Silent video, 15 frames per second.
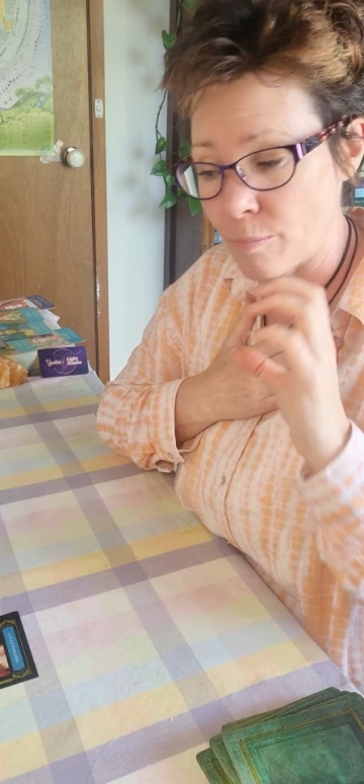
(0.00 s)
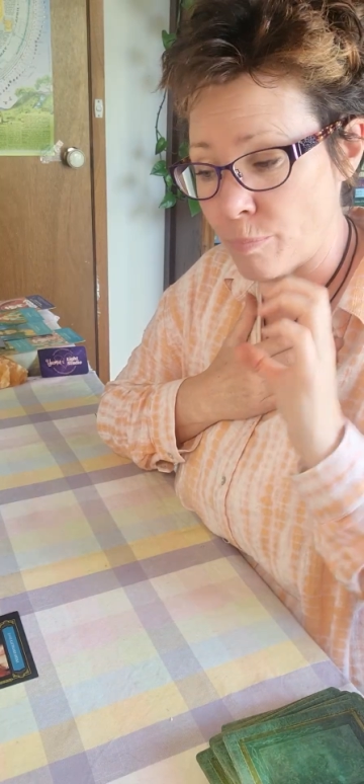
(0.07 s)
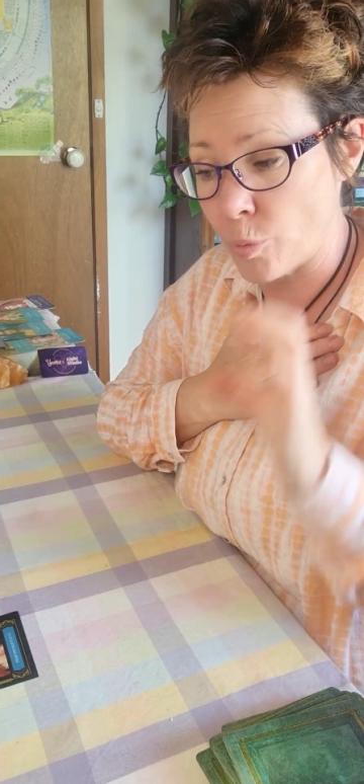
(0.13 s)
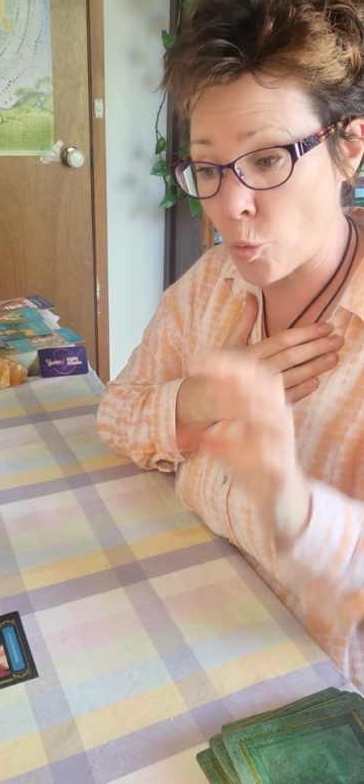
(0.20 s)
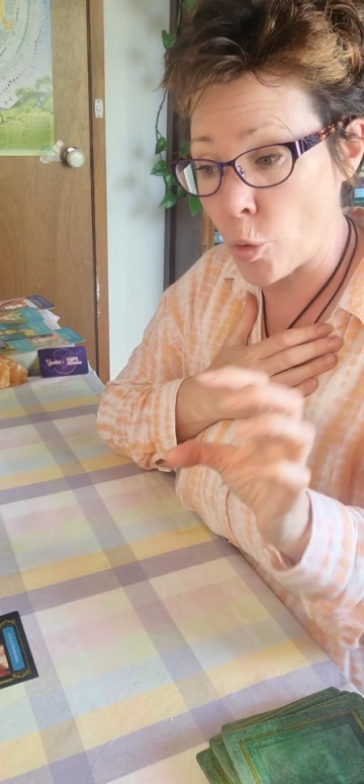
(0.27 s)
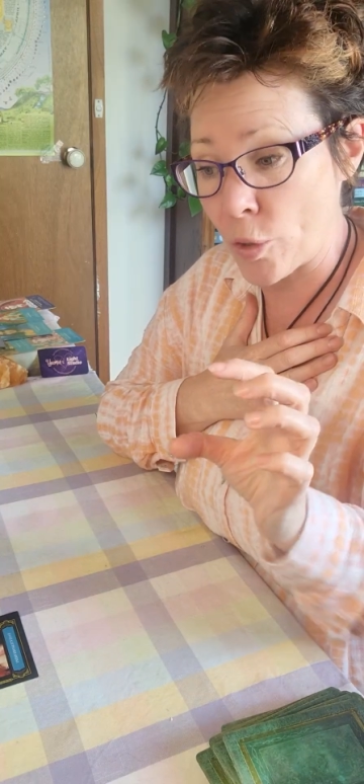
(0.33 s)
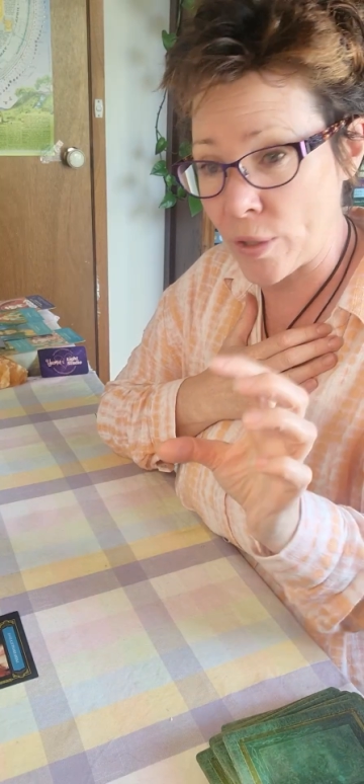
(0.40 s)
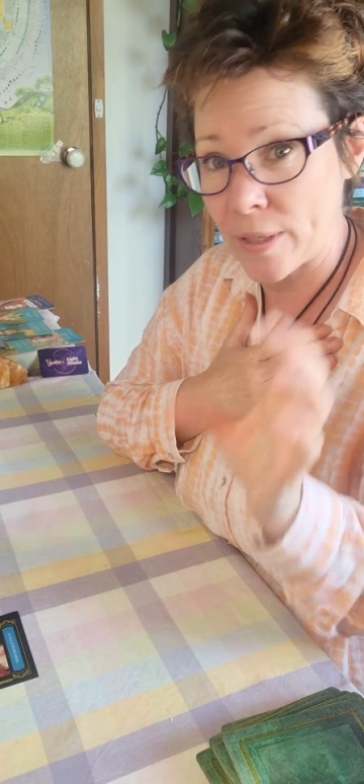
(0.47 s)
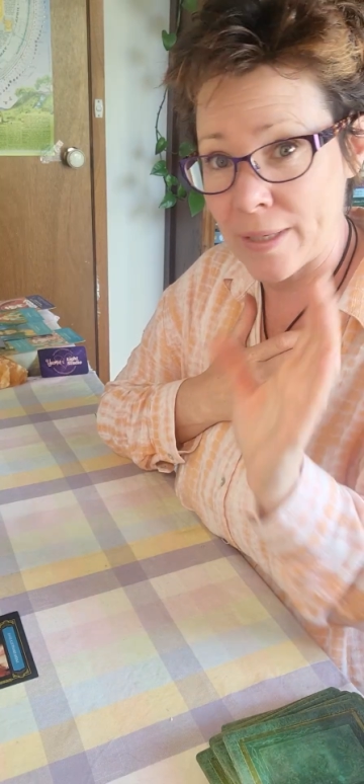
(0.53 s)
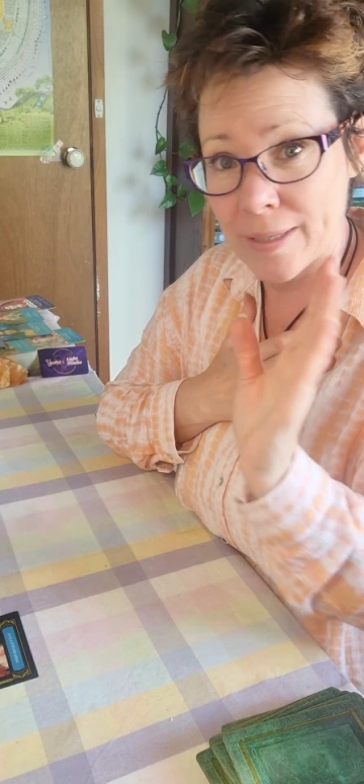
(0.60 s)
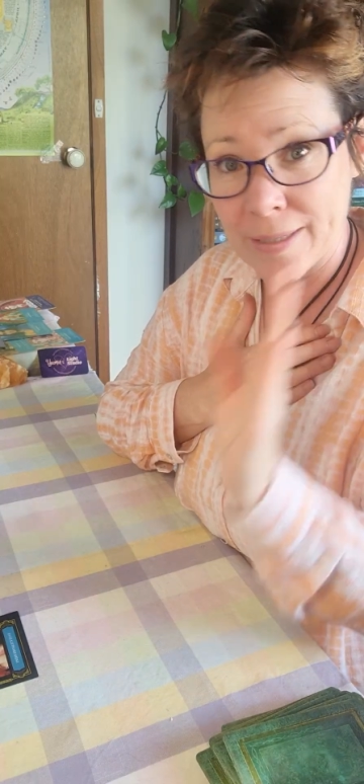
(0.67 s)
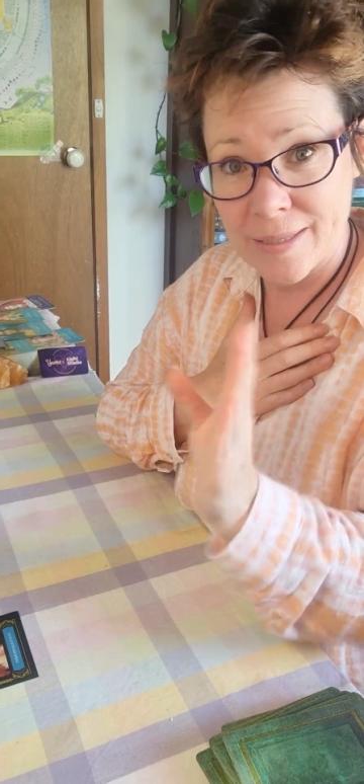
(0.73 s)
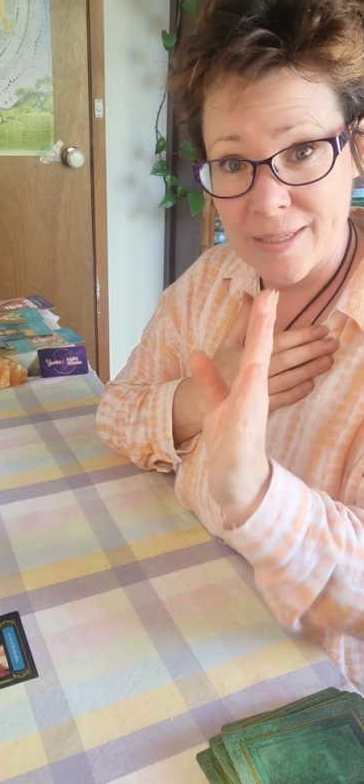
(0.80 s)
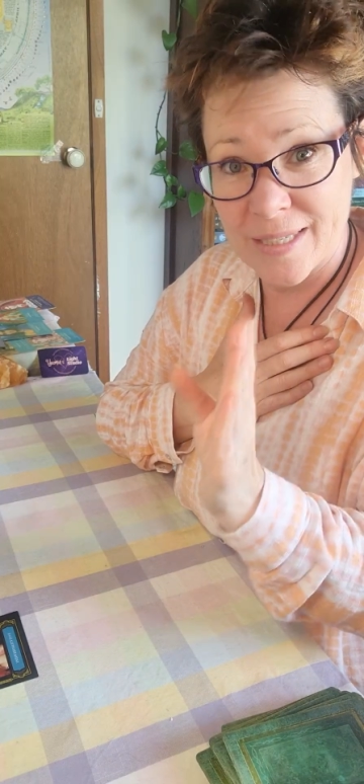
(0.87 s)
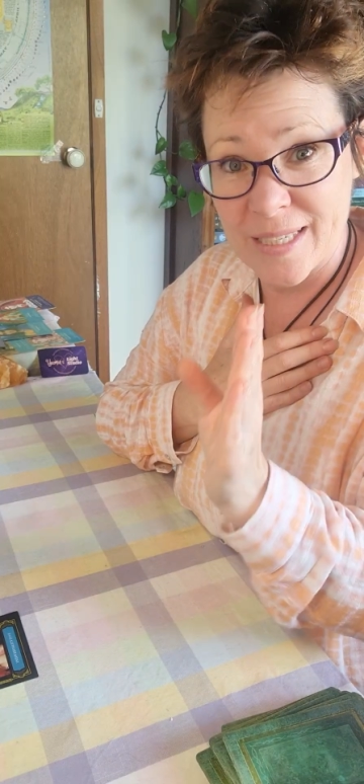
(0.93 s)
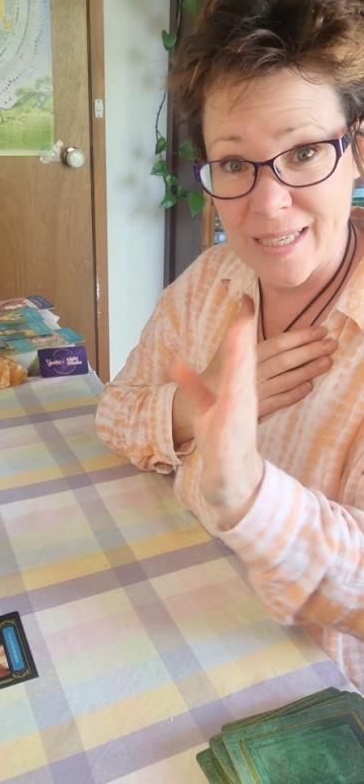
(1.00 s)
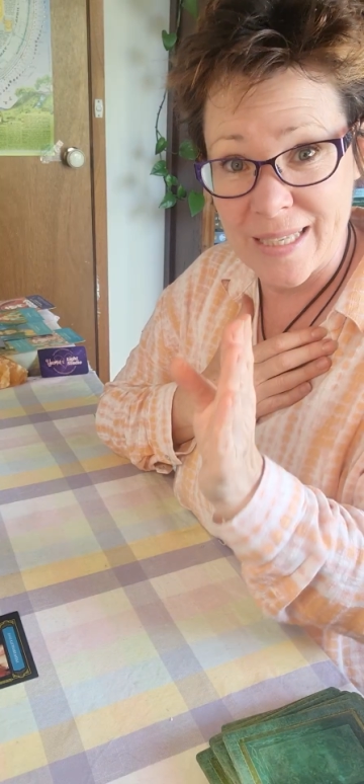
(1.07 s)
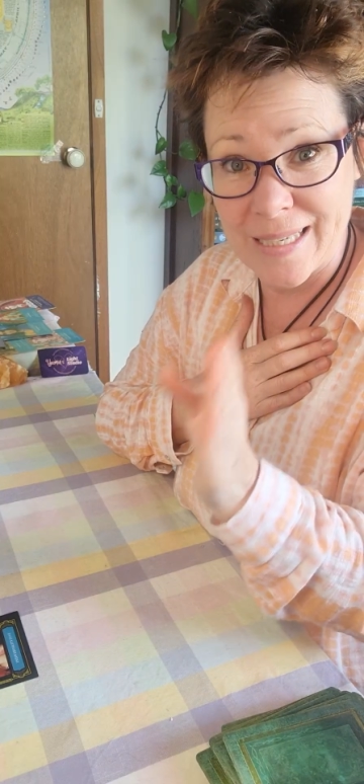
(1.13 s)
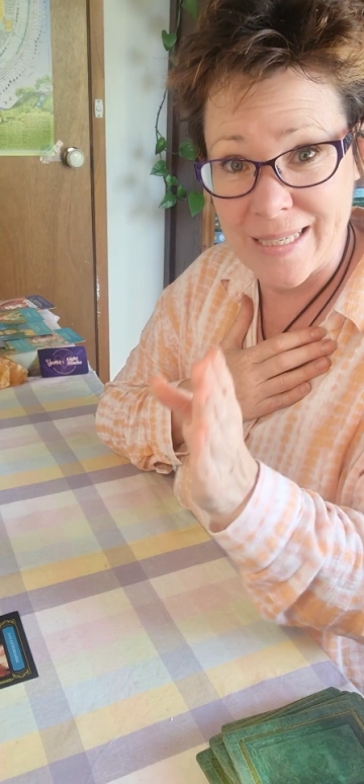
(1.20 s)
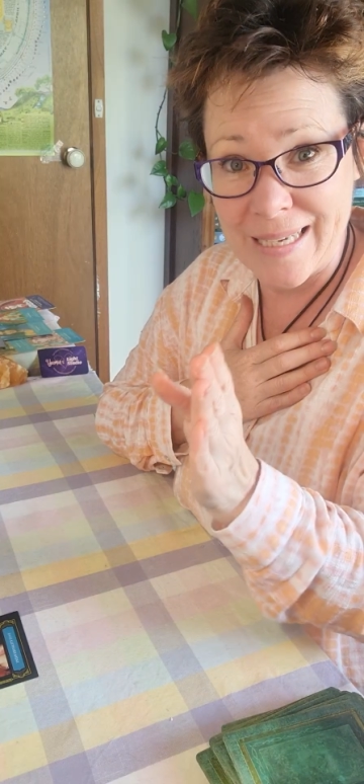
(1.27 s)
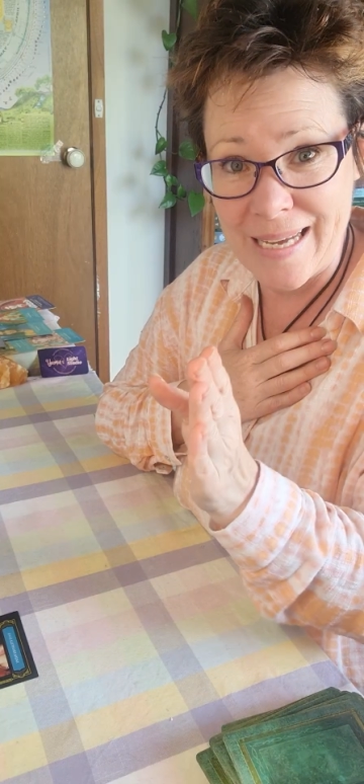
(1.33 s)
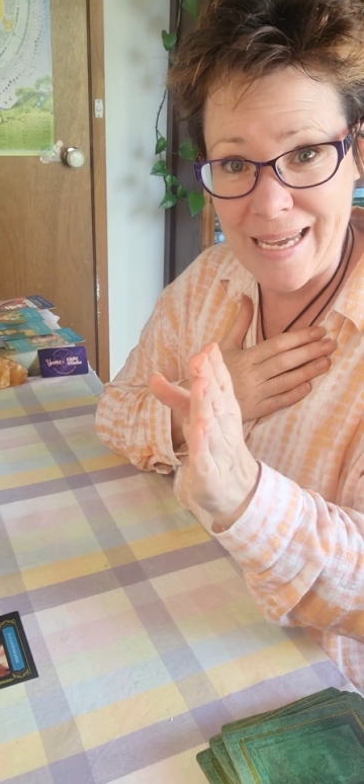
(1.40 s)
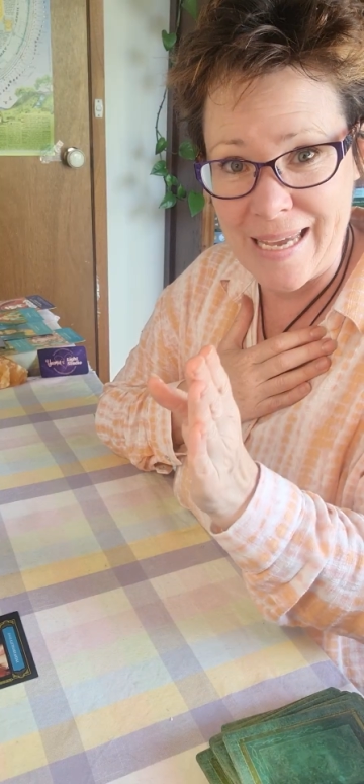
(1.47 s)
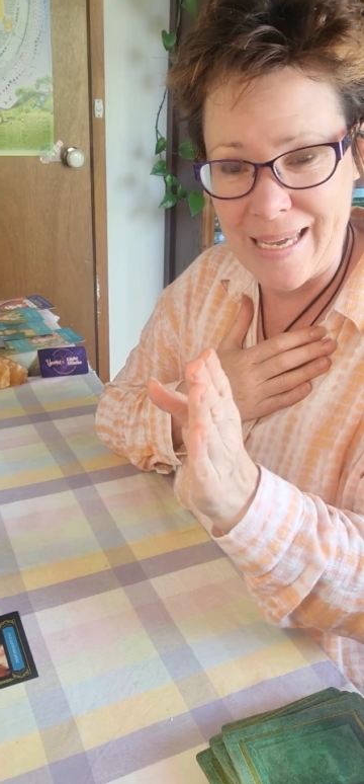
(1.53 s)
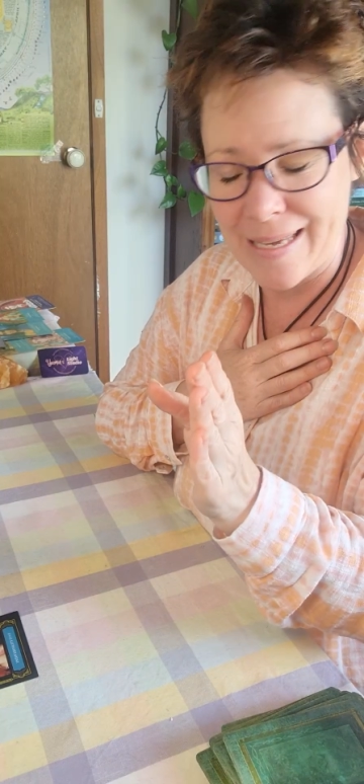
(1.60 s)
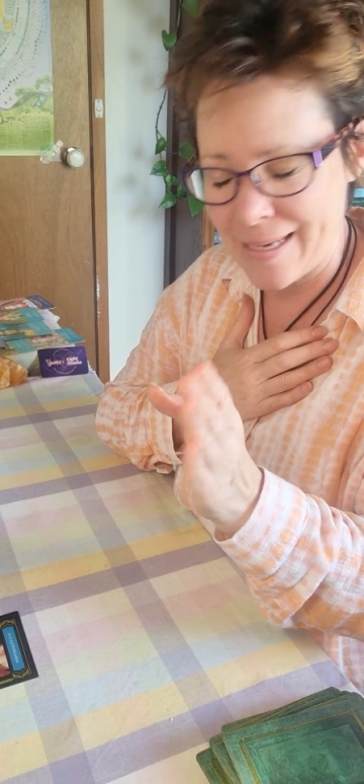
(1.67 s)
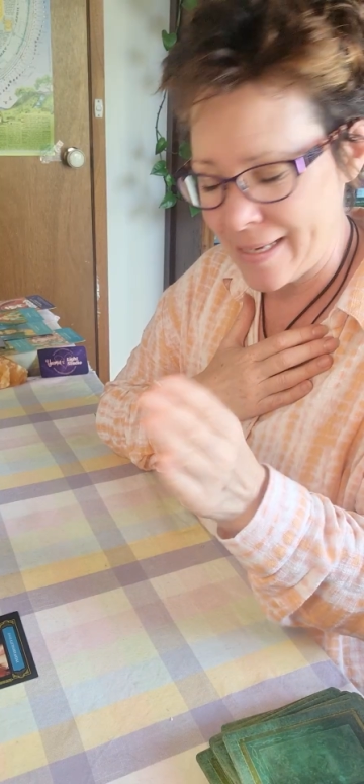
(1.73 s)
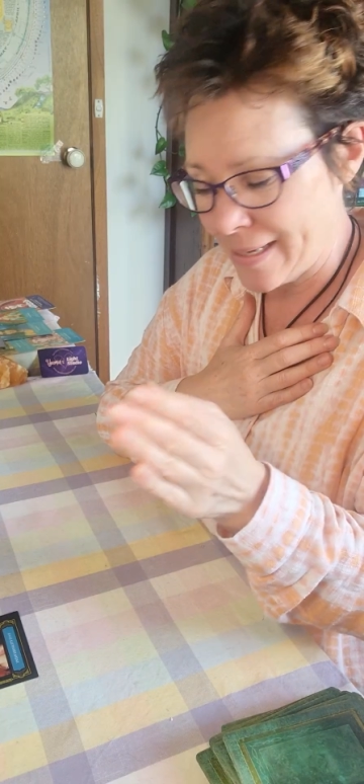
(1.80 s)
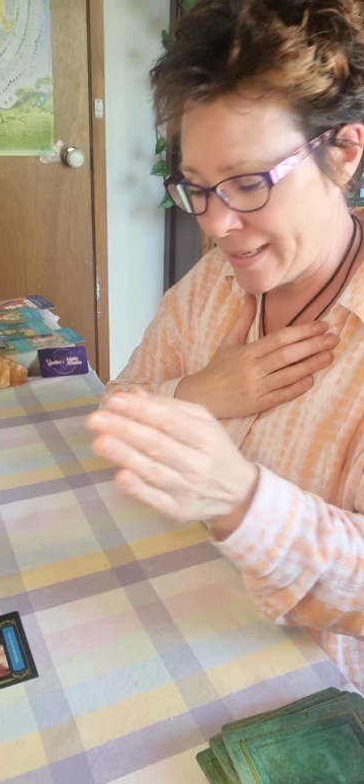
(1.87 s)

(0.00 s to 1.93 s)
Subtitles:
book to the T.